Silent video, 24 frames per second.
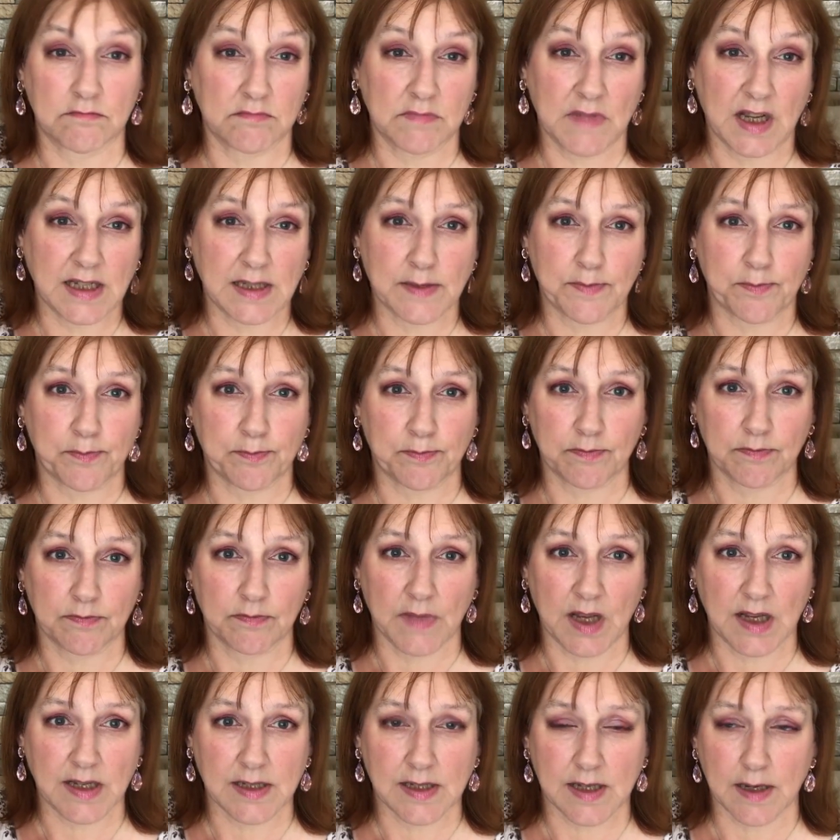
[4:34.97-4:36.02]
Nice
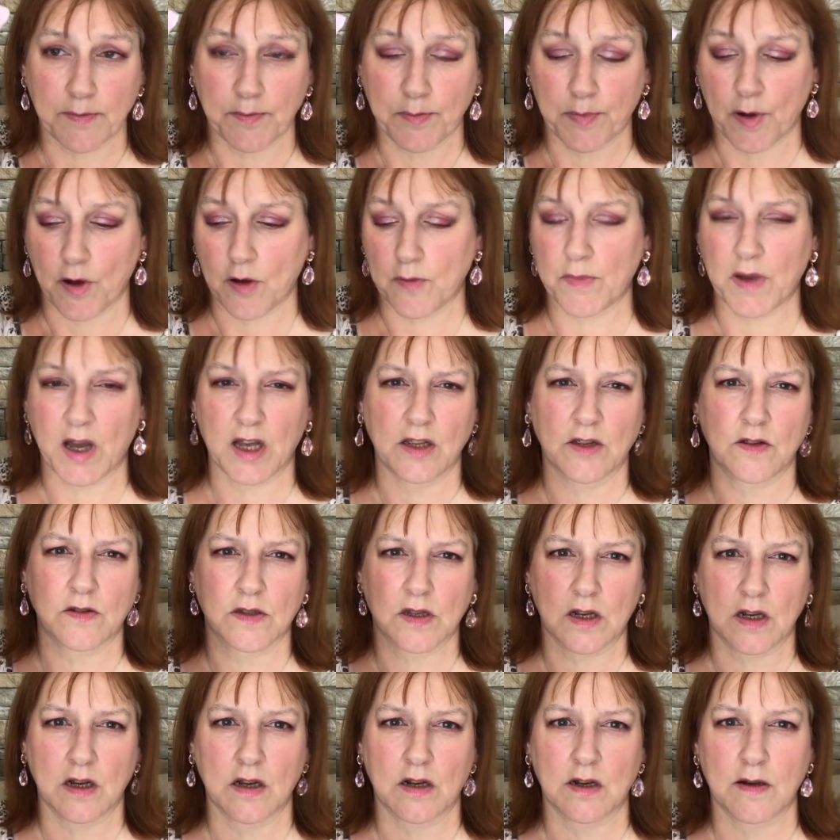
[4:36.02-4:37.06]
lip balm. I use
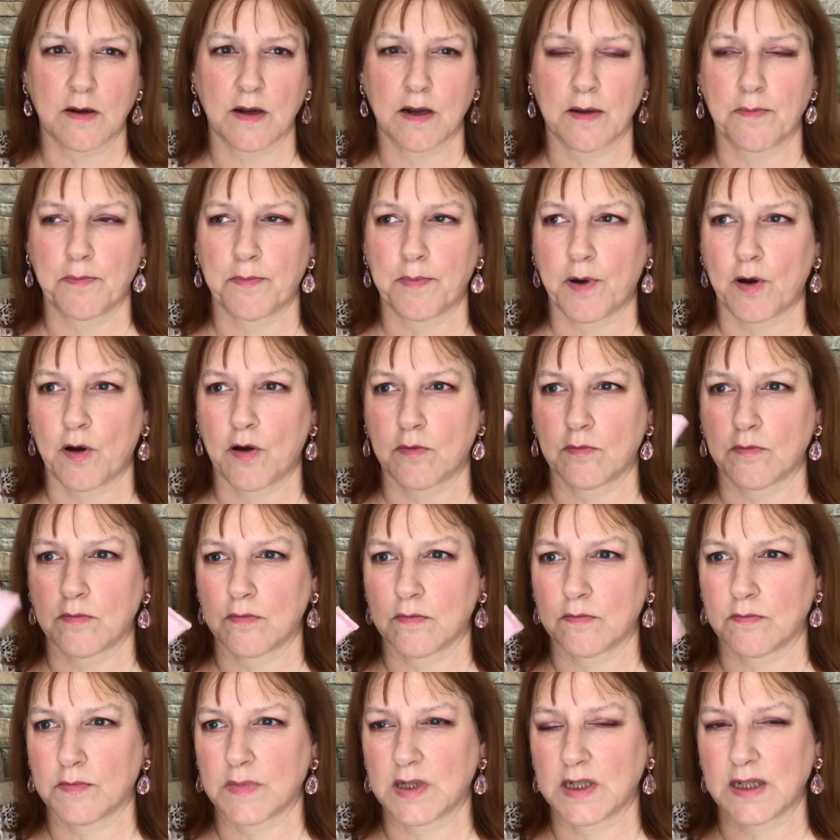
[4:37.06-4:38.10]
a lot of lip balm.
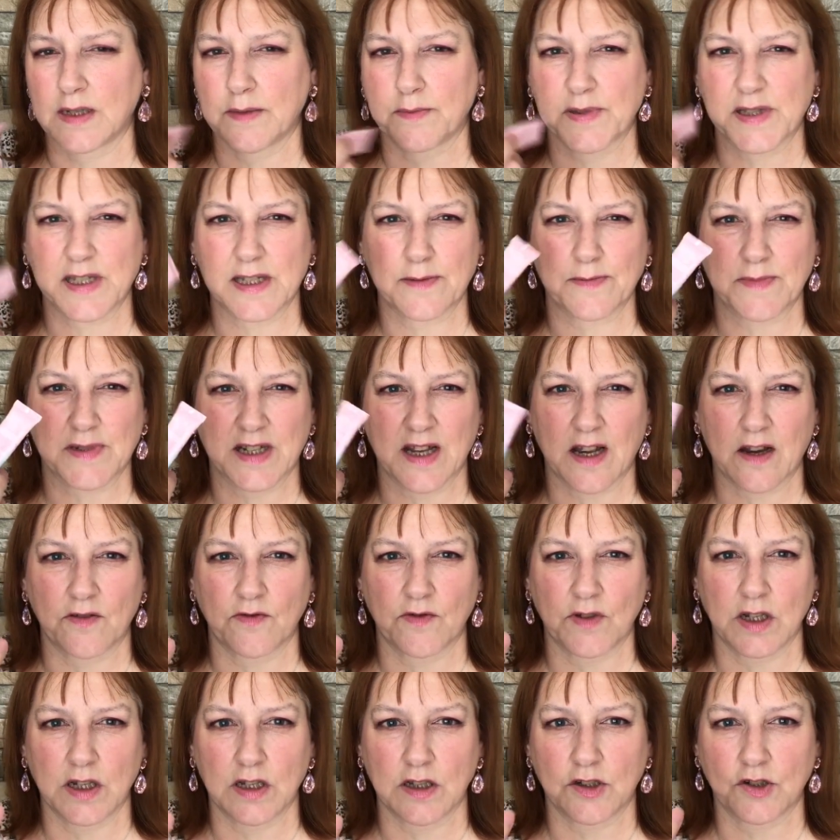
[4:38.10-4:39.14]
My lips seem to get
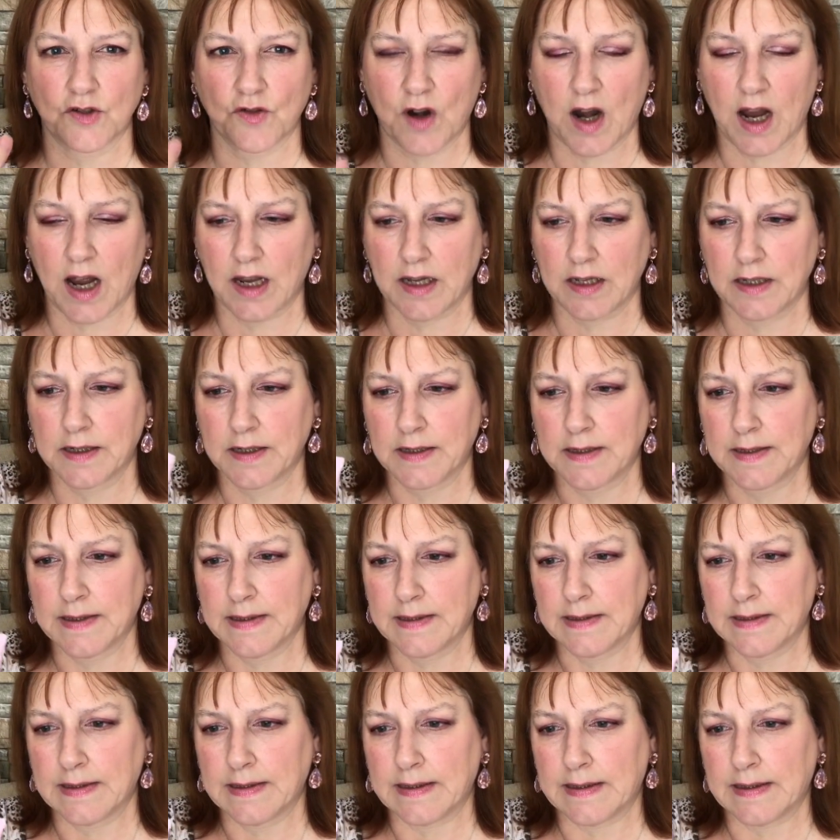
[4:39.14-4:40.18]
really dry.
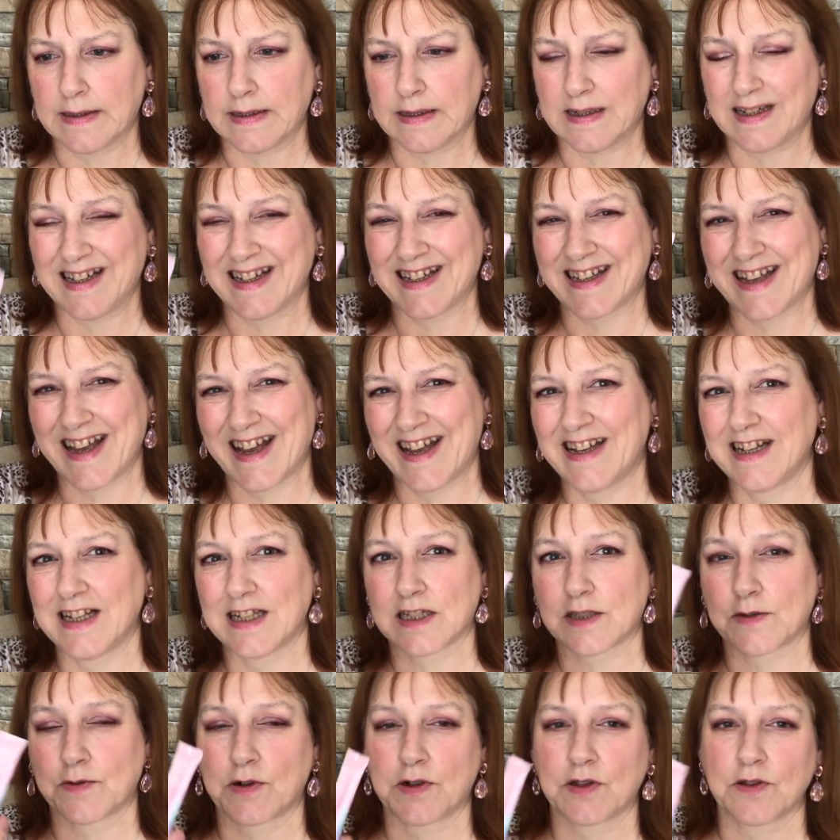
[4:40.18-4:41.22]
Again,
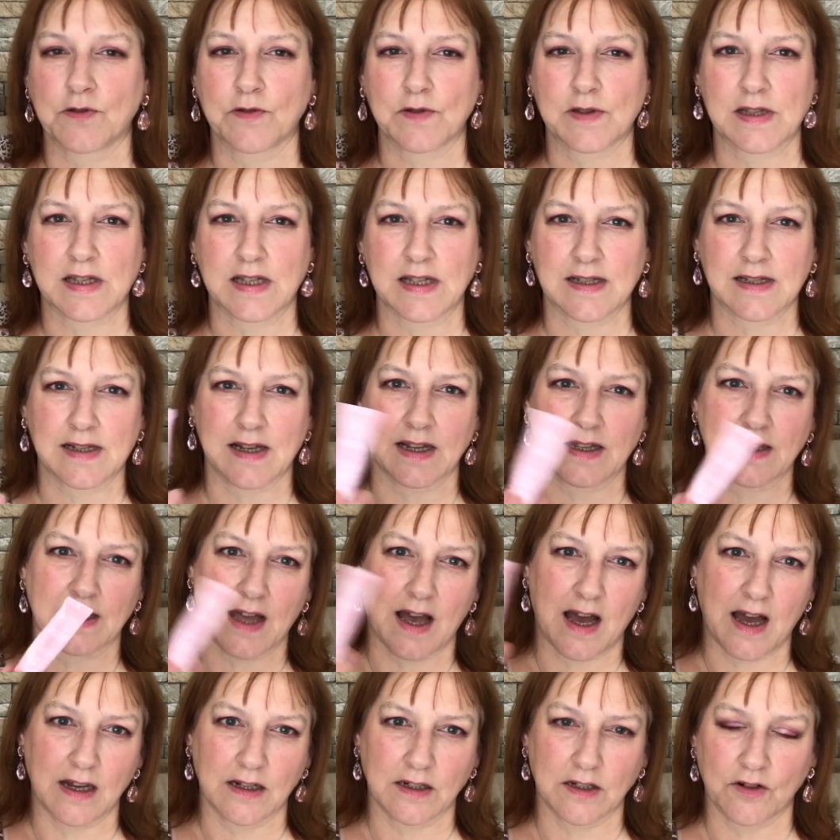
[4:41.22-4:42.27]
it's one of those things like the
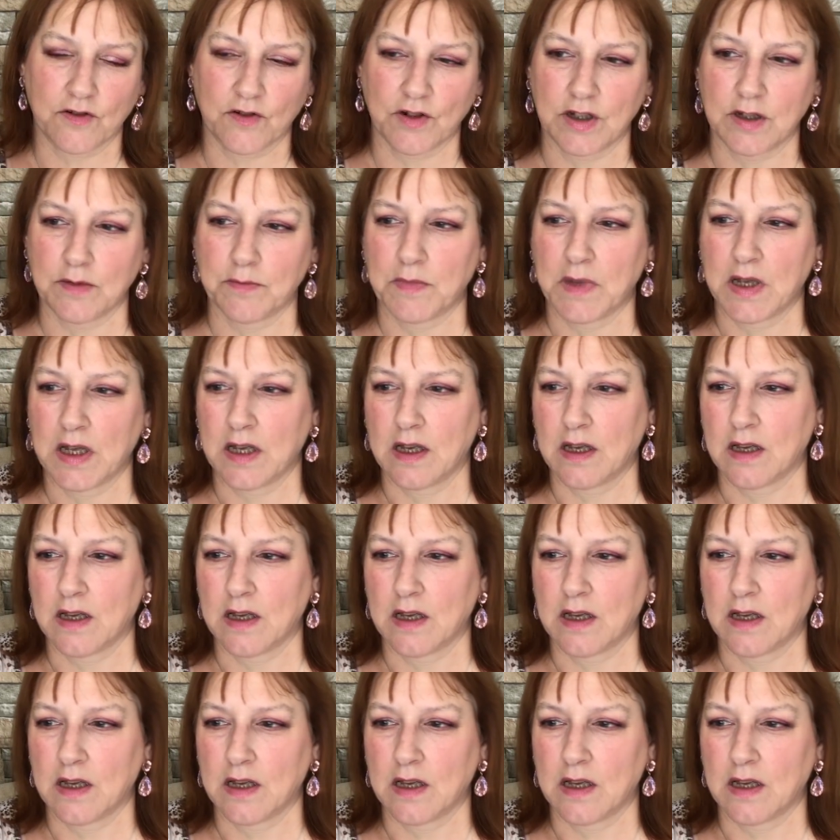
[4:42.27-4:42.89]
hand cream.